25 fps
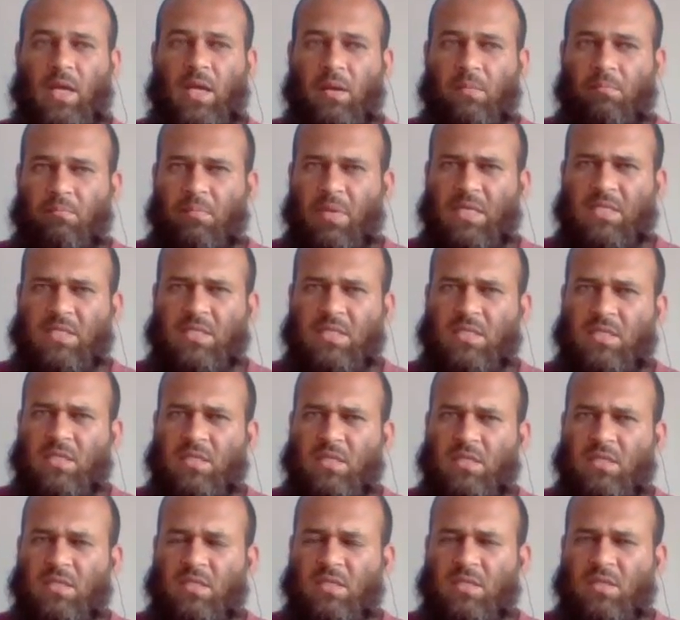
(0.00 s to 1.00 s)

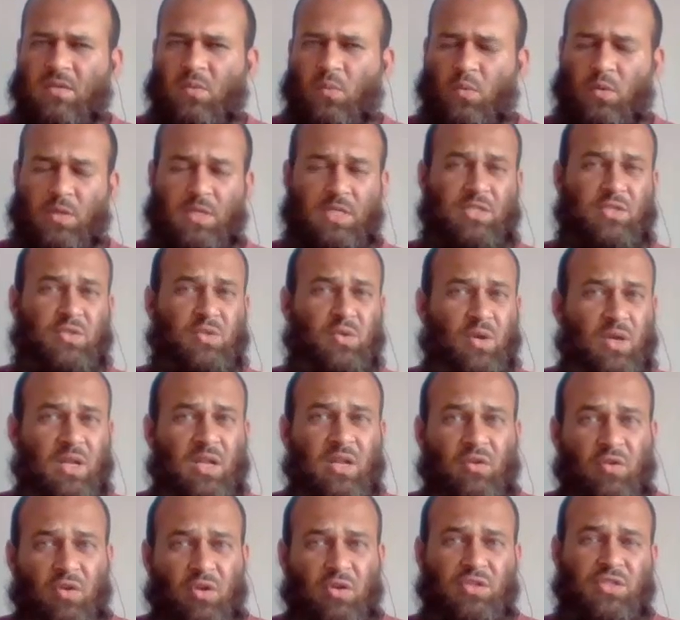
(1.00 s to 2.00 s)
But what is soil
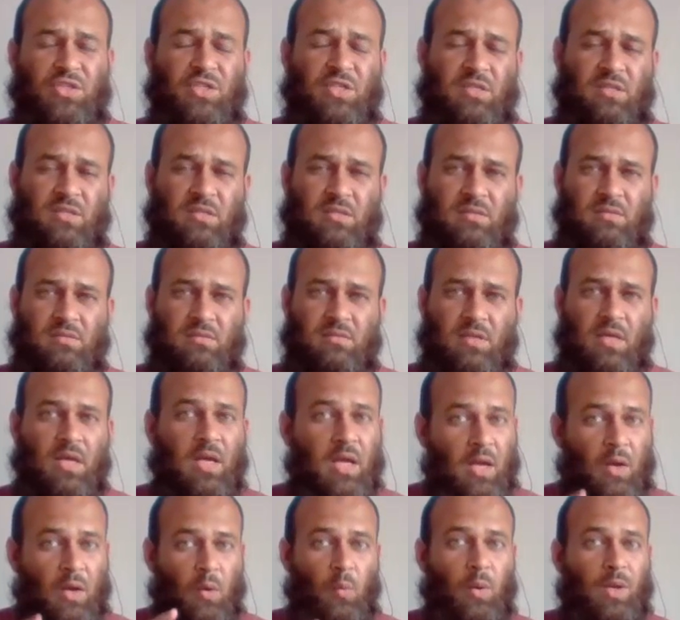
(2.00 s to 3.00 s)
erosion?
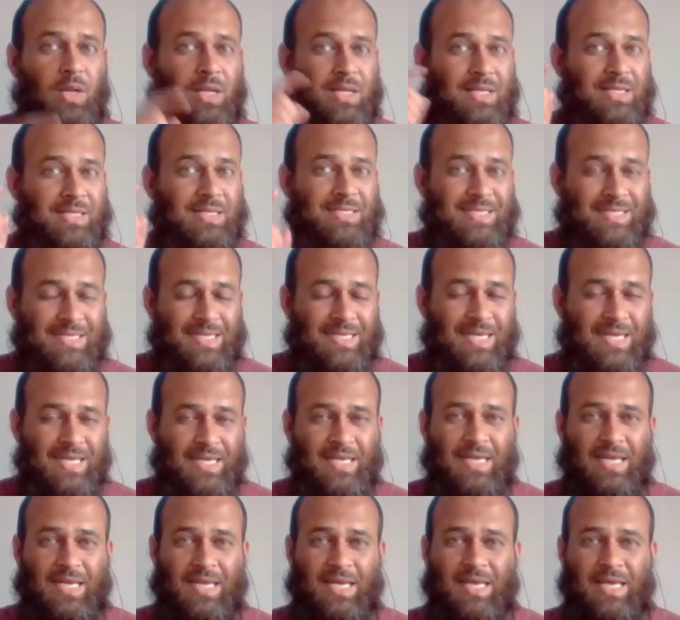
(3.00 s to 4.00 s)
We'll
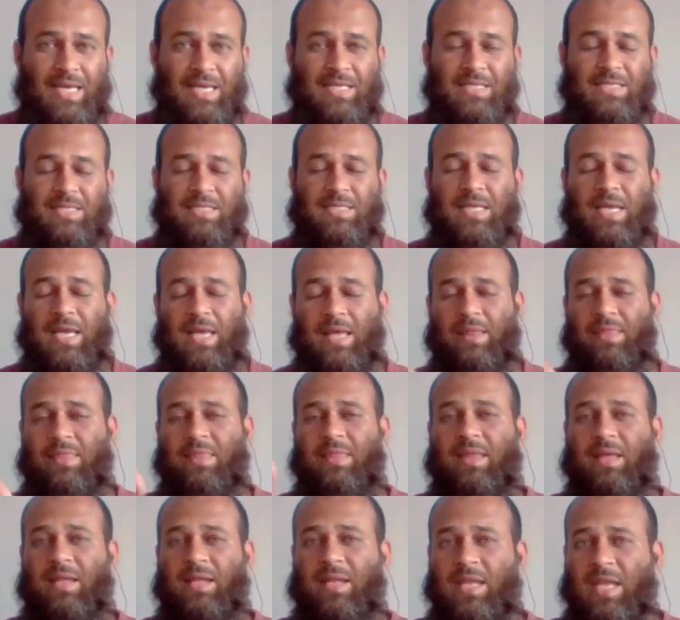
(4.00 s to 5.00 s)
see it in
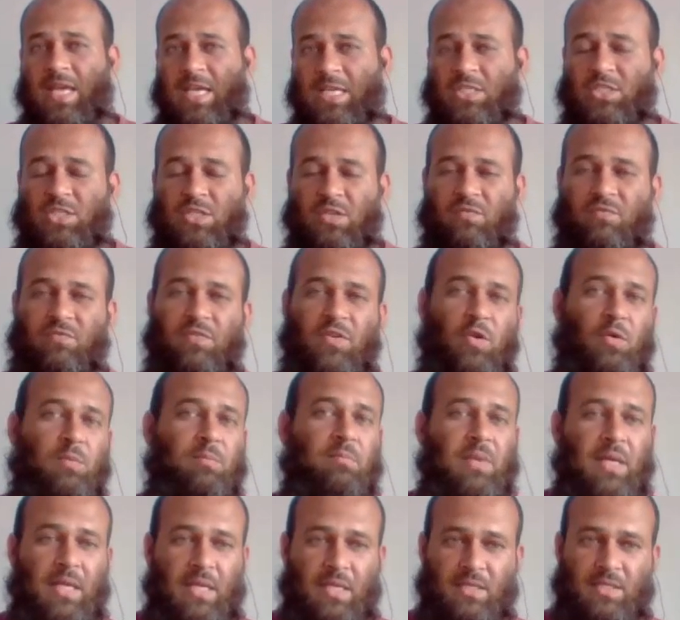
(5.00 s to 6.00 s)
the next few
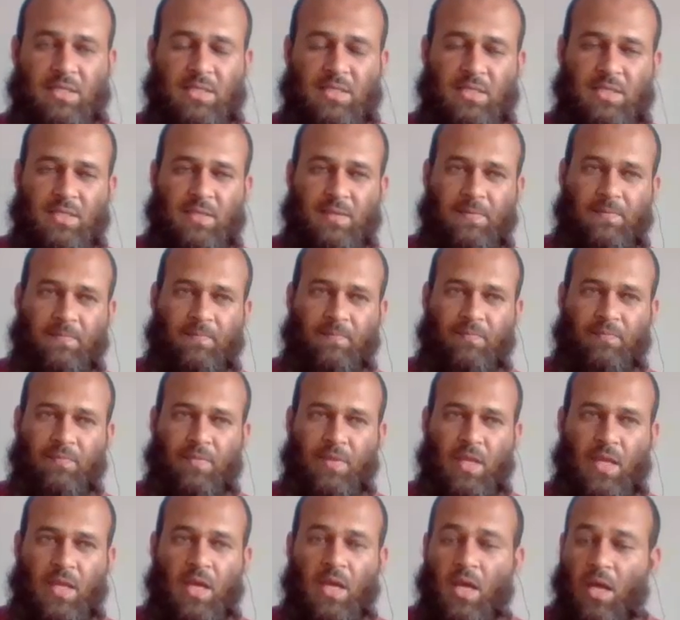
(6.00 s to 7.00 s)
minutes.
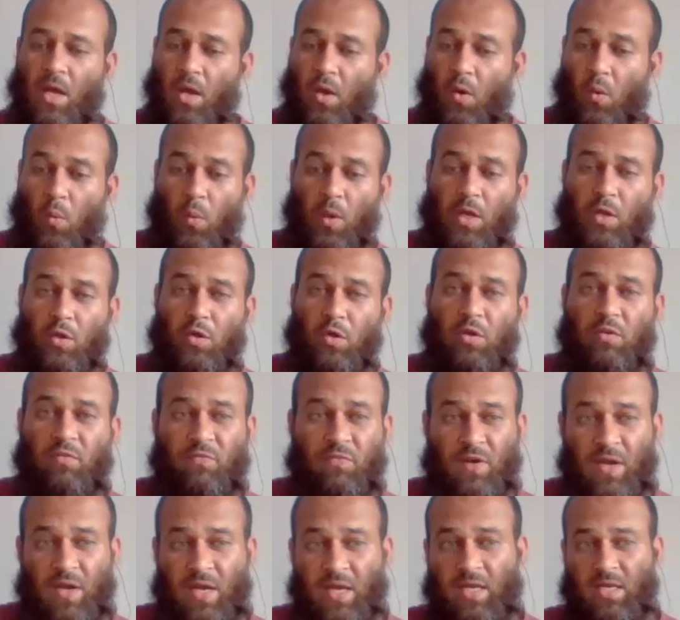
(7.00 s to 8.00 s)
Where do you
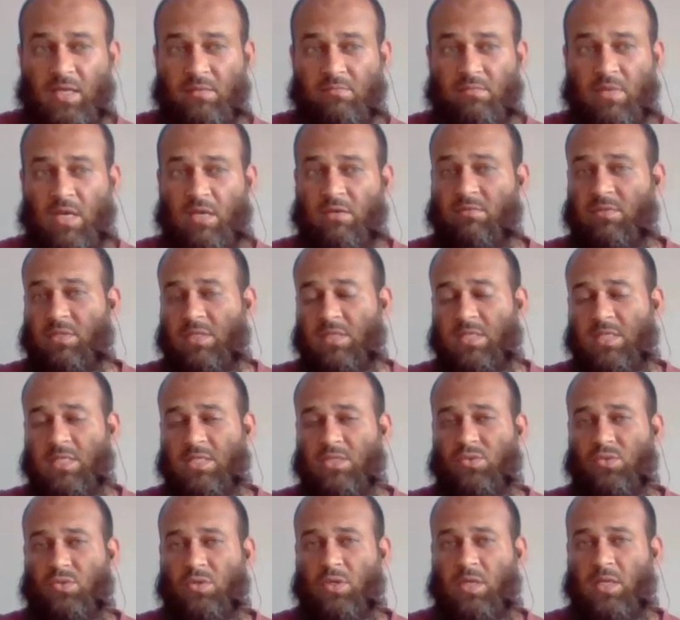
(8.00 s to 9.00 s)
find
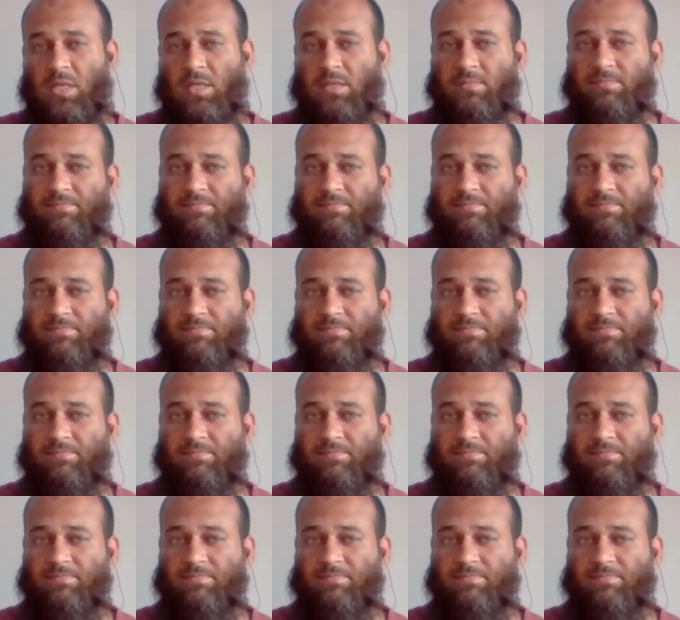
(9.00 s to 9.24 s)
mountainous soil?